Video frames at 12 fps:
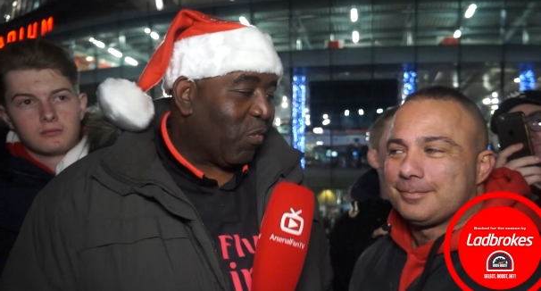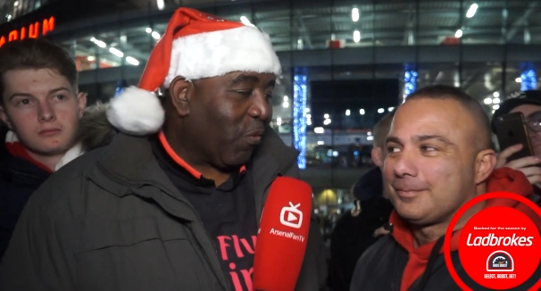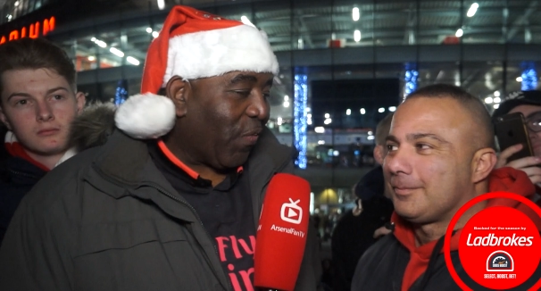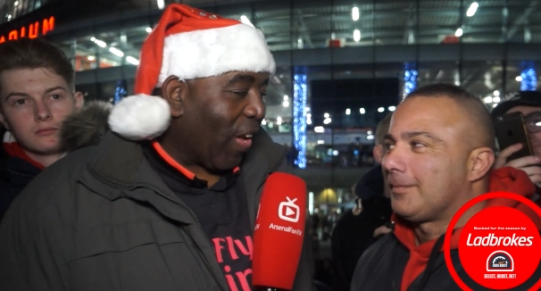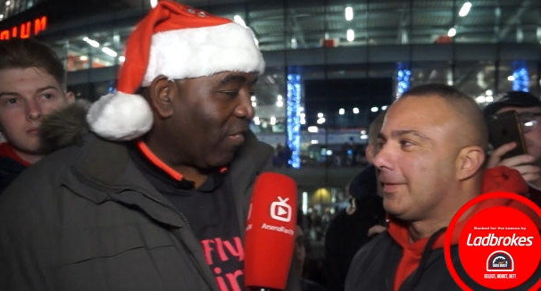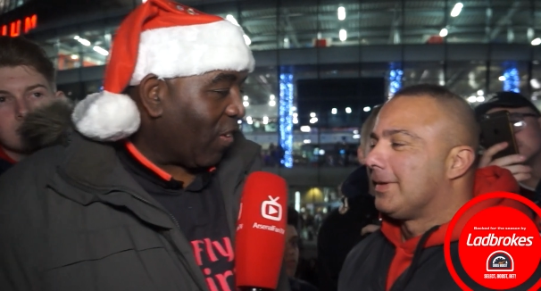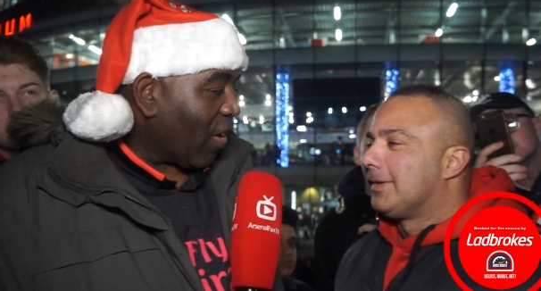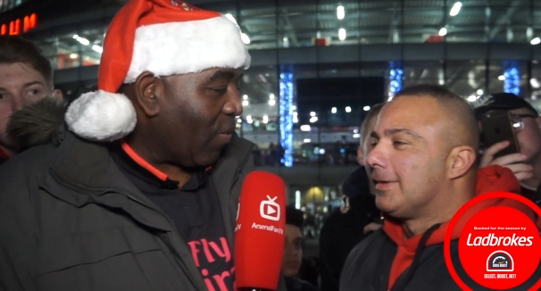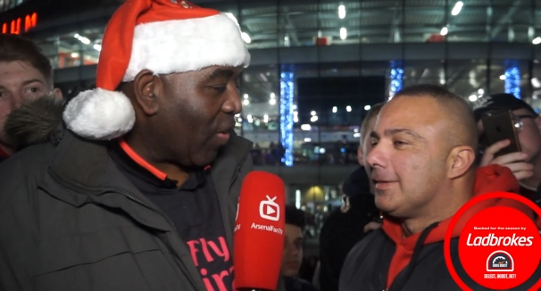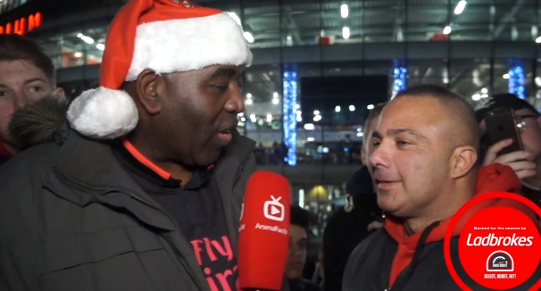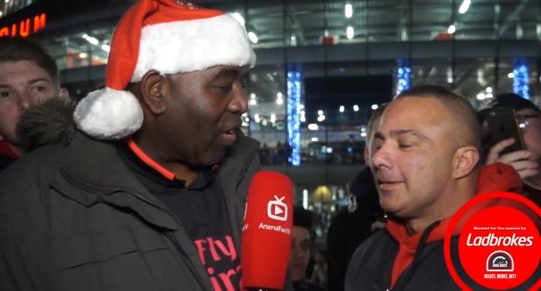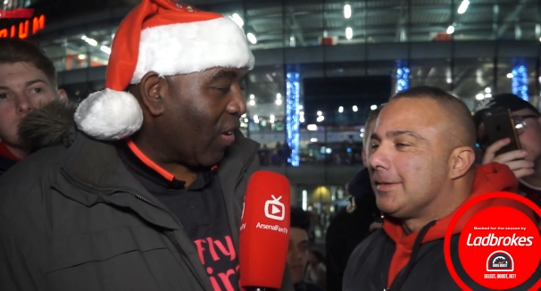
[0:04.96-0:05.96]
Speaker 1: So Fan
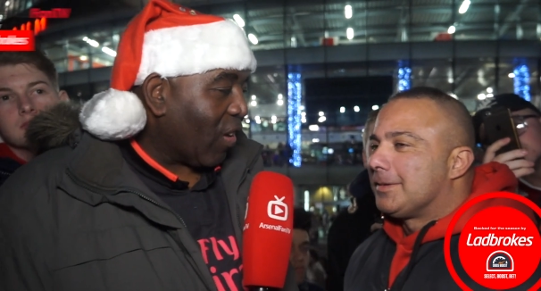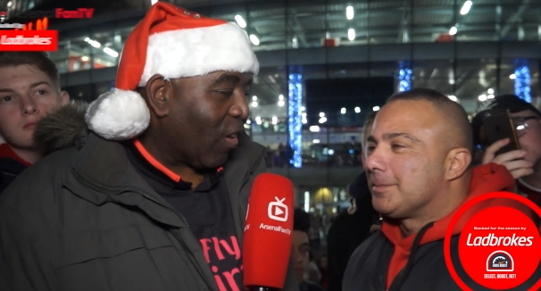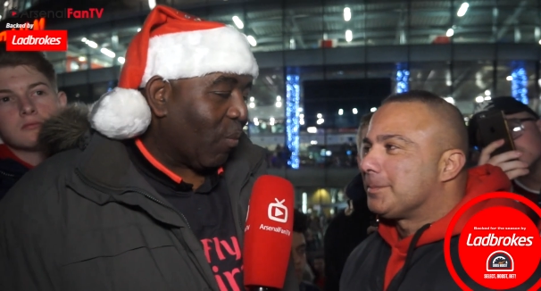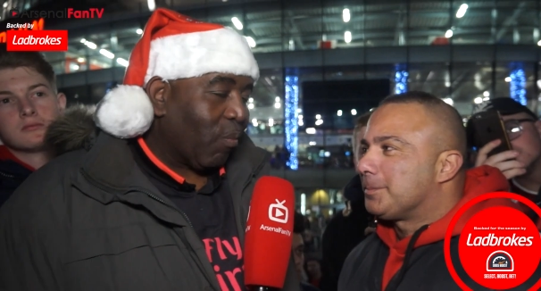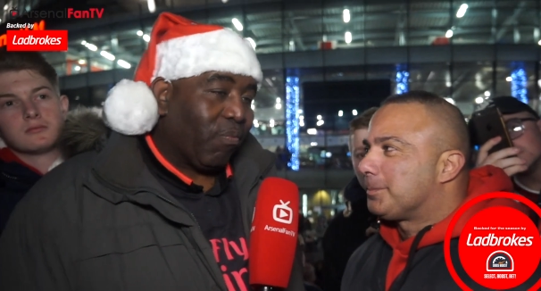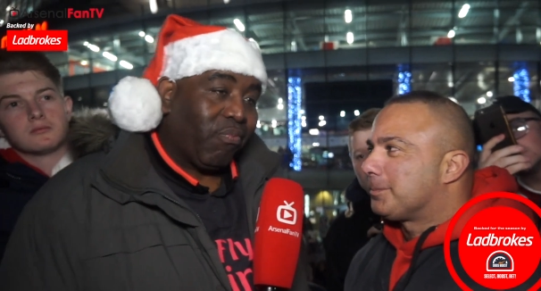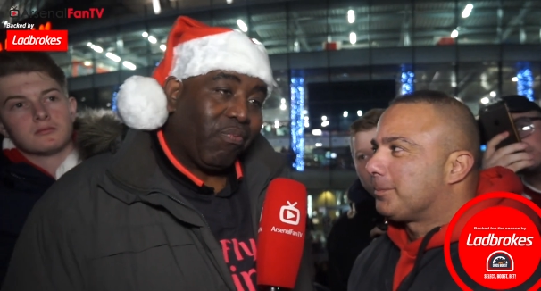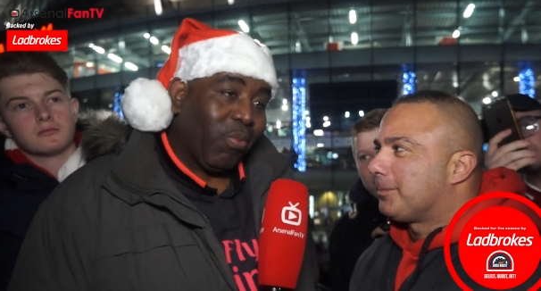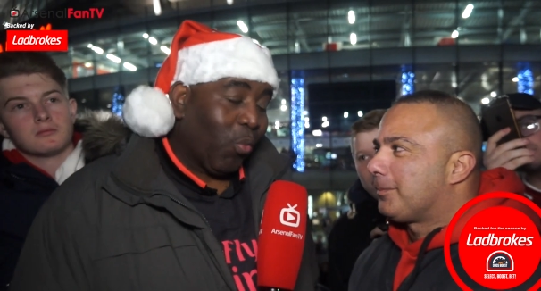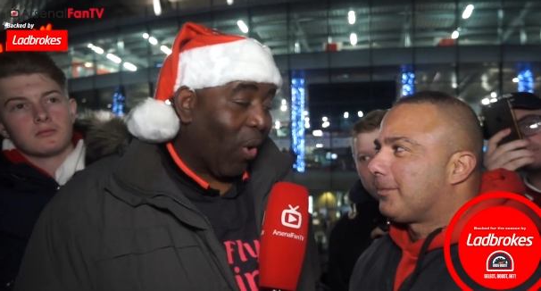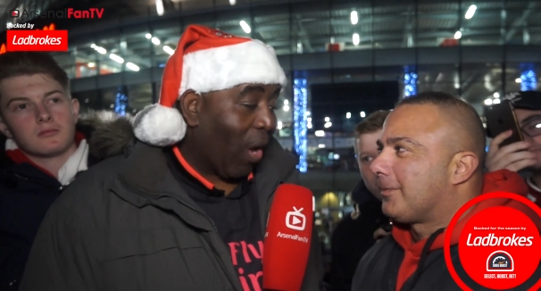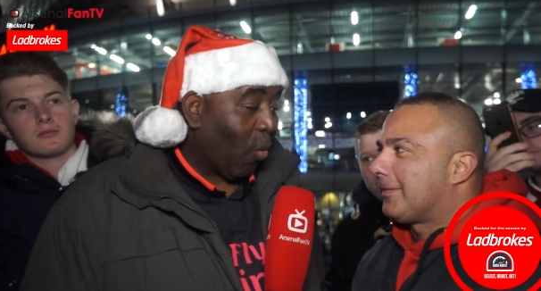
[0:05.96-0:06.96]
TV,
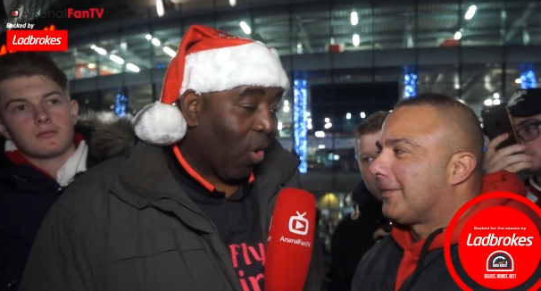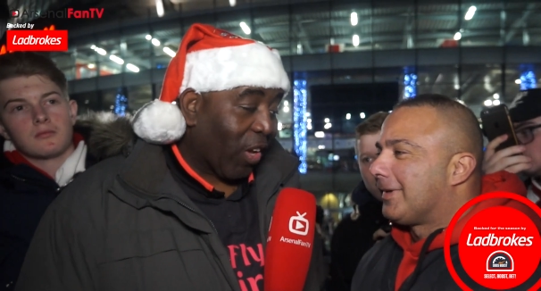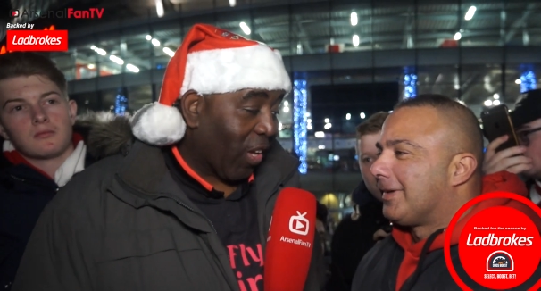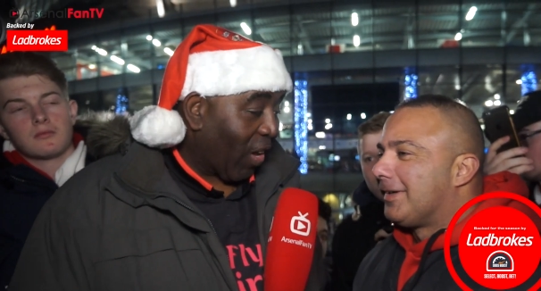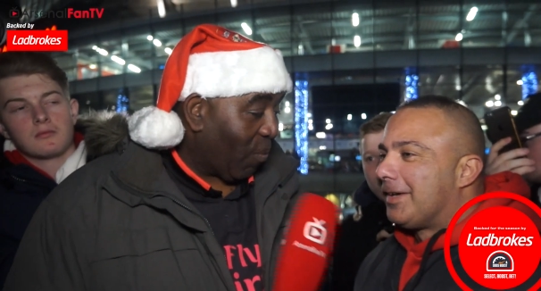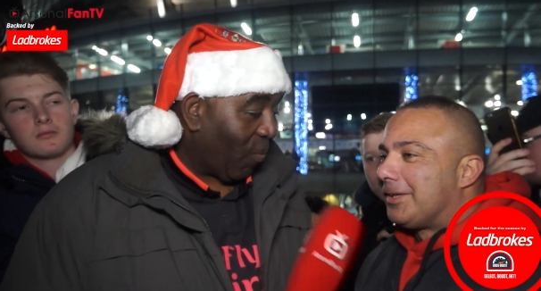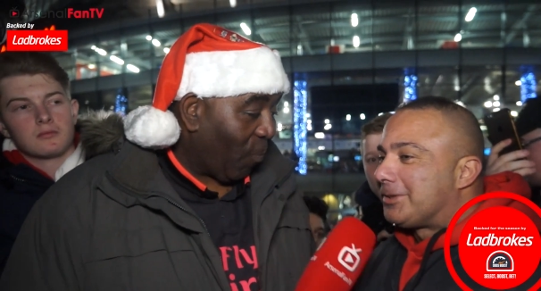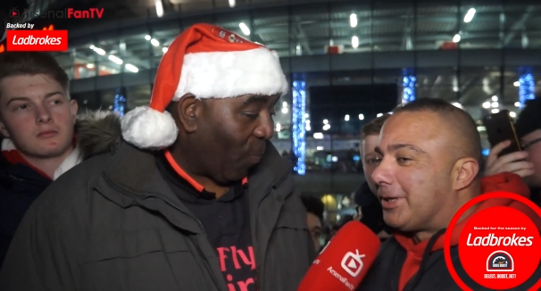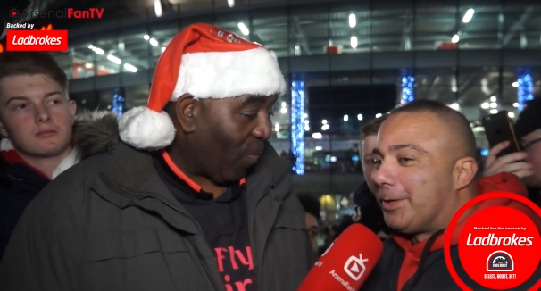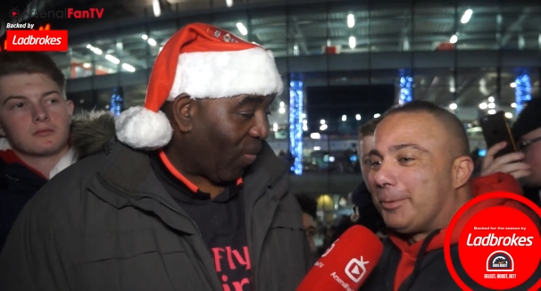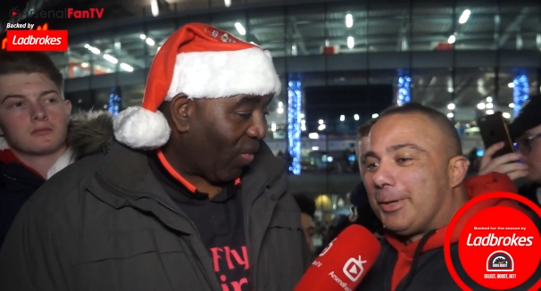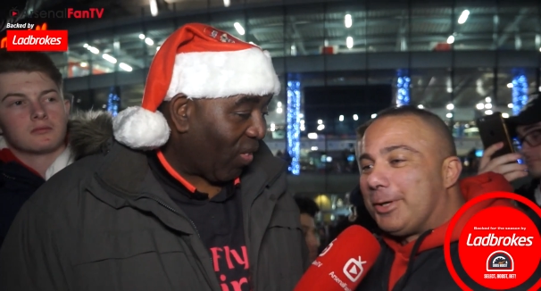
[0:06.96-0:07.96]
wow, what a game. Do you know
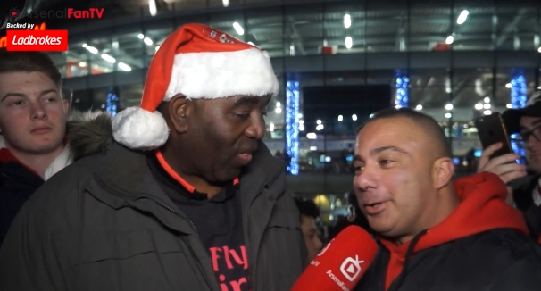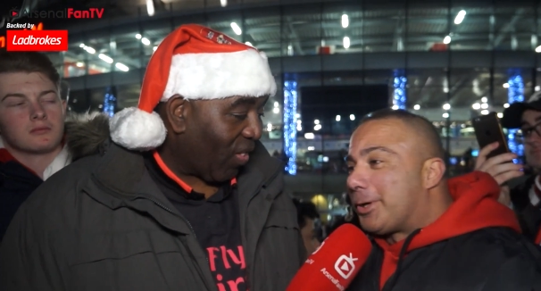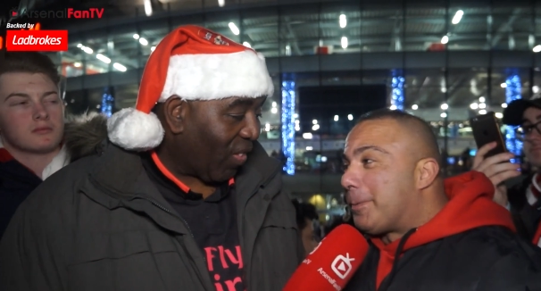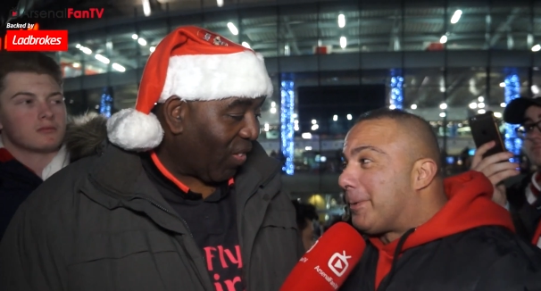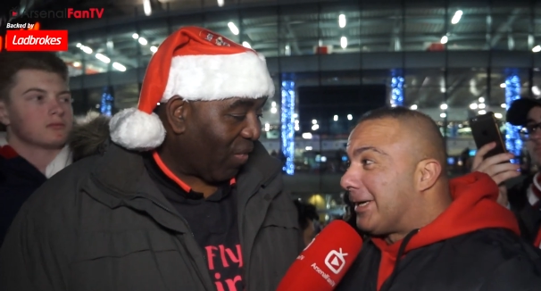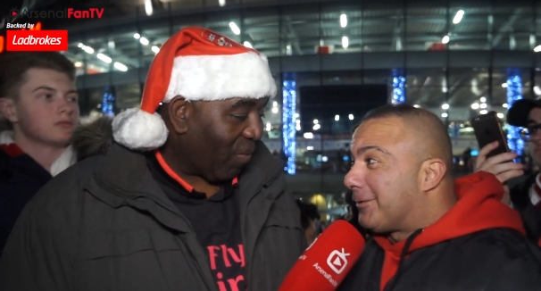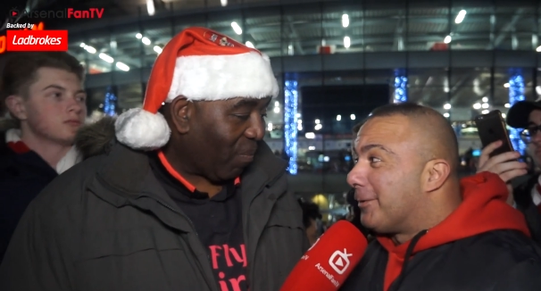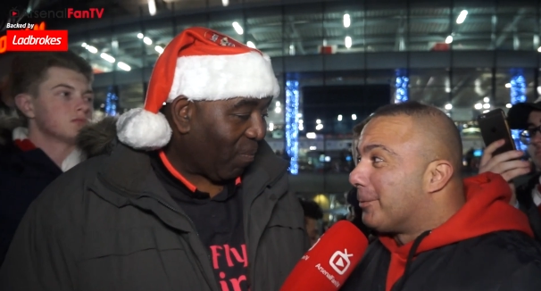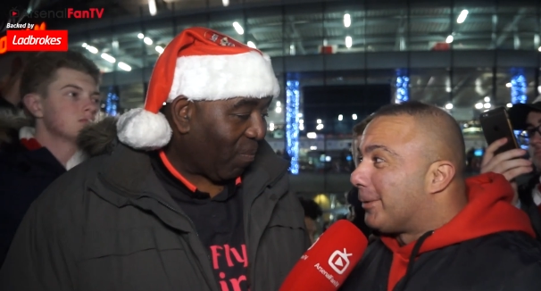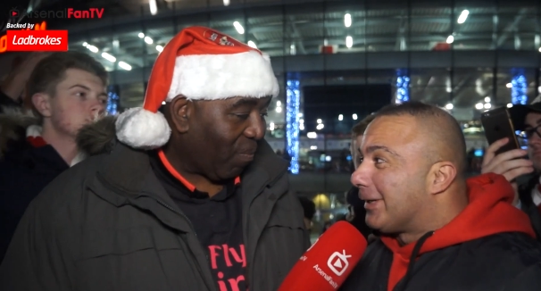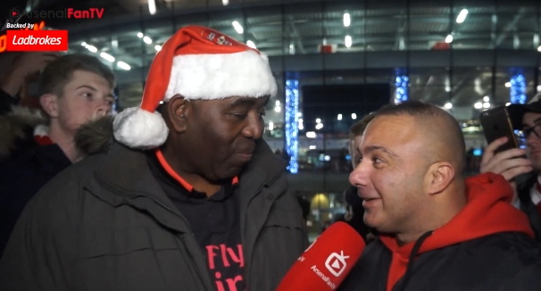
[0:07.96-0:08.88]
what, who could predict football,